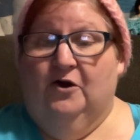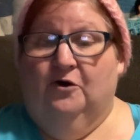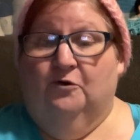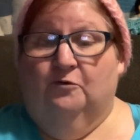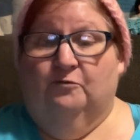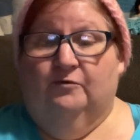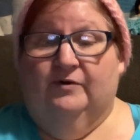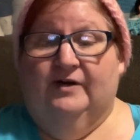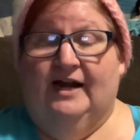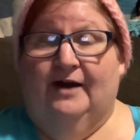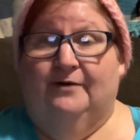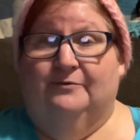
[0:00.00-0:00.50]

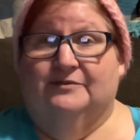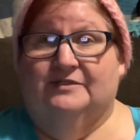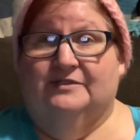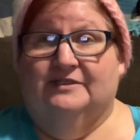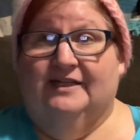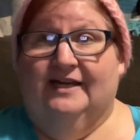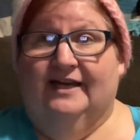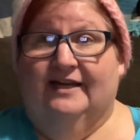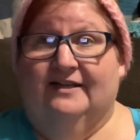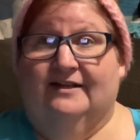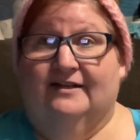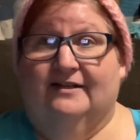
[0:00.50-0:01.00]

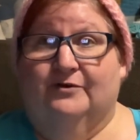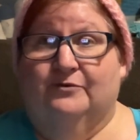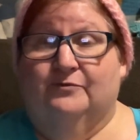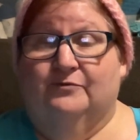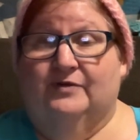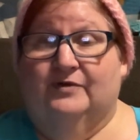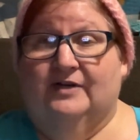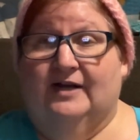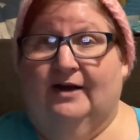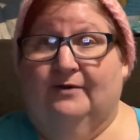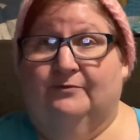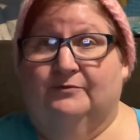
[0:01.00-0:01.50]

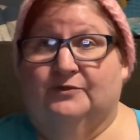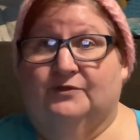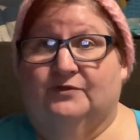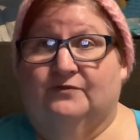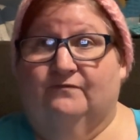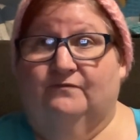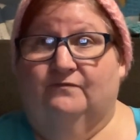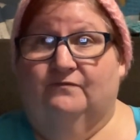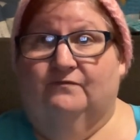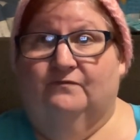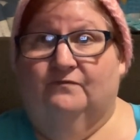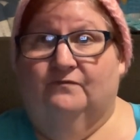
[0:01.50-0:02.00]
was
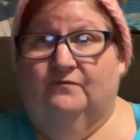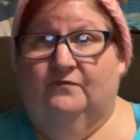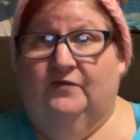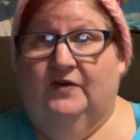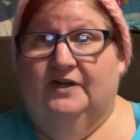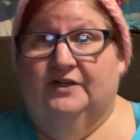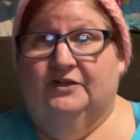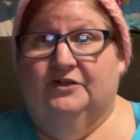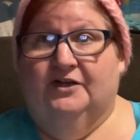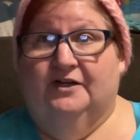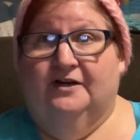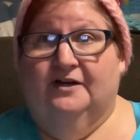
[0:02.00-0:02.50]

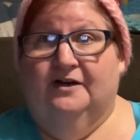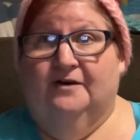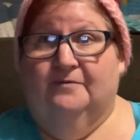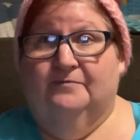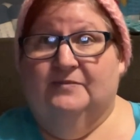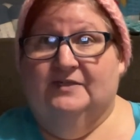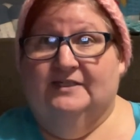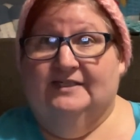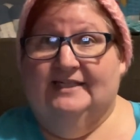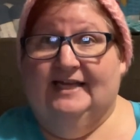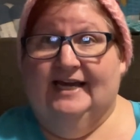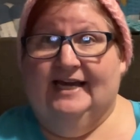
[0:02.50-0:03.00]
finishing up
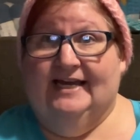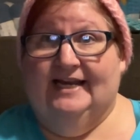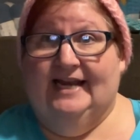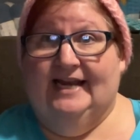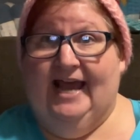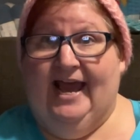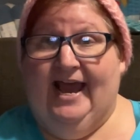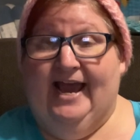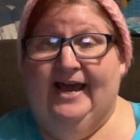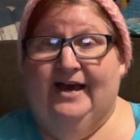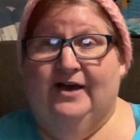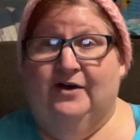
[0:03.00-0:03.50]
the second
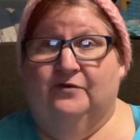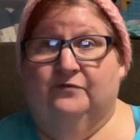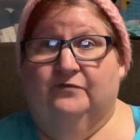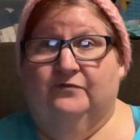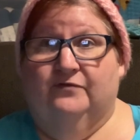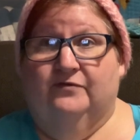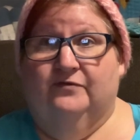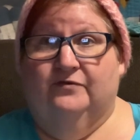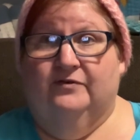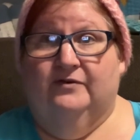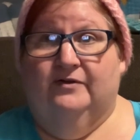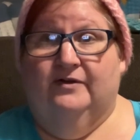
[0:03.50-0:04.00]

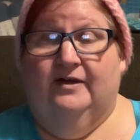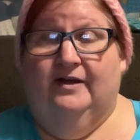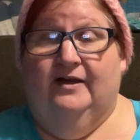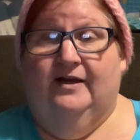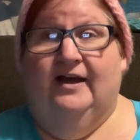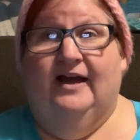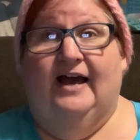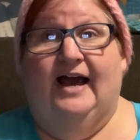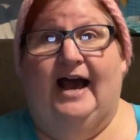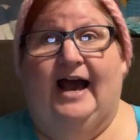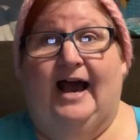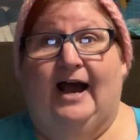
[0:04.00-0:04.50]
half,
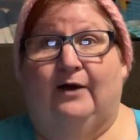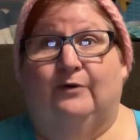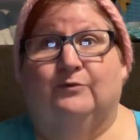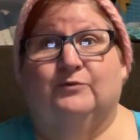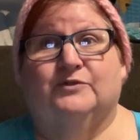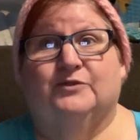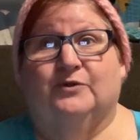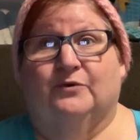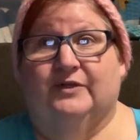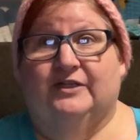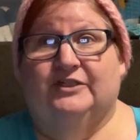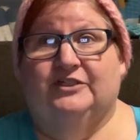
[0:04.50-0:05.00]
I was
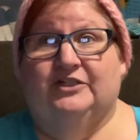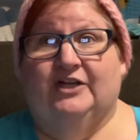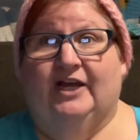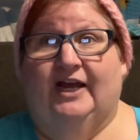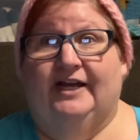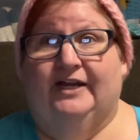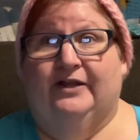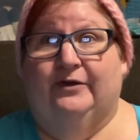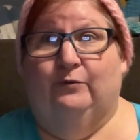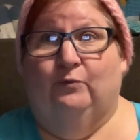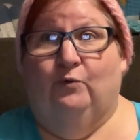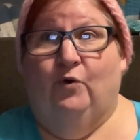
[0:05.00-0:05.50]
only
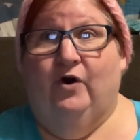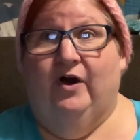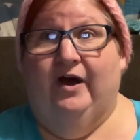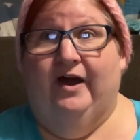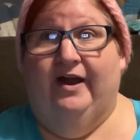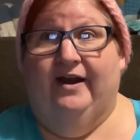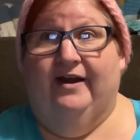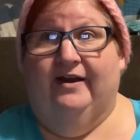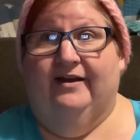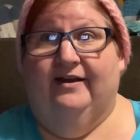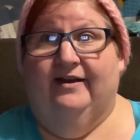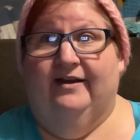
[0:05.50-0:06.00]
chaining
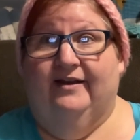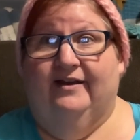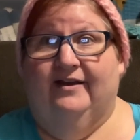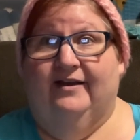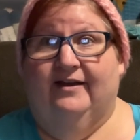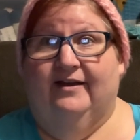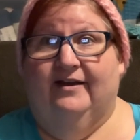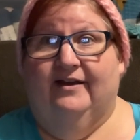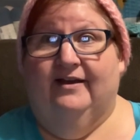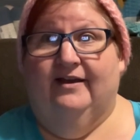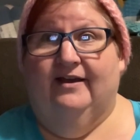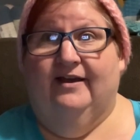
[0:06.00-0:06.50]
1.
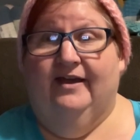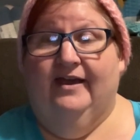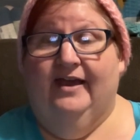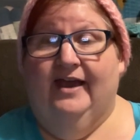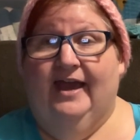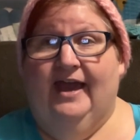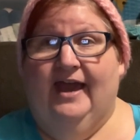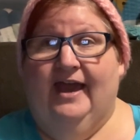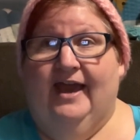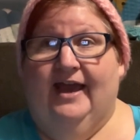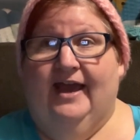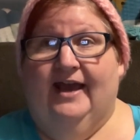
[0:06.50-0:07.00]

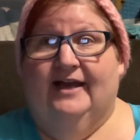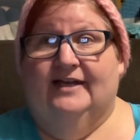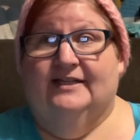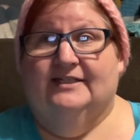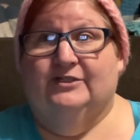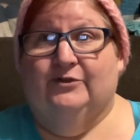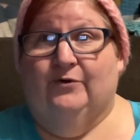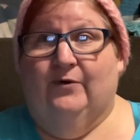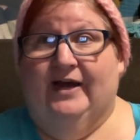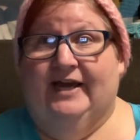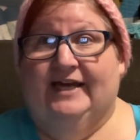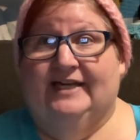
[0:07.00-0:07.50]
And
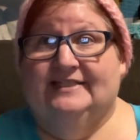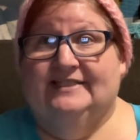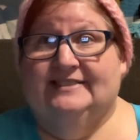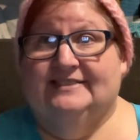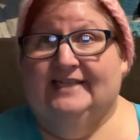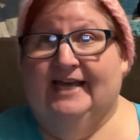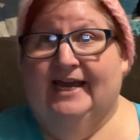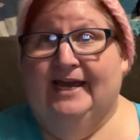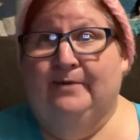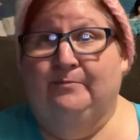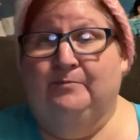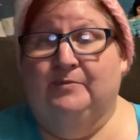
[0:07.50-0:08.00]
so I
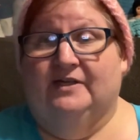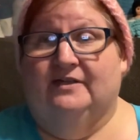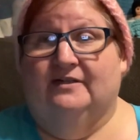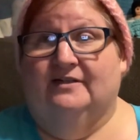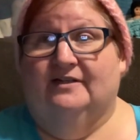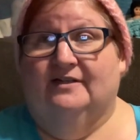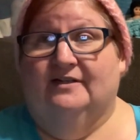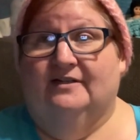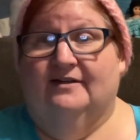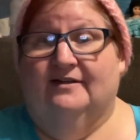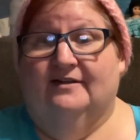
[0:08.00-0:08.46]
examined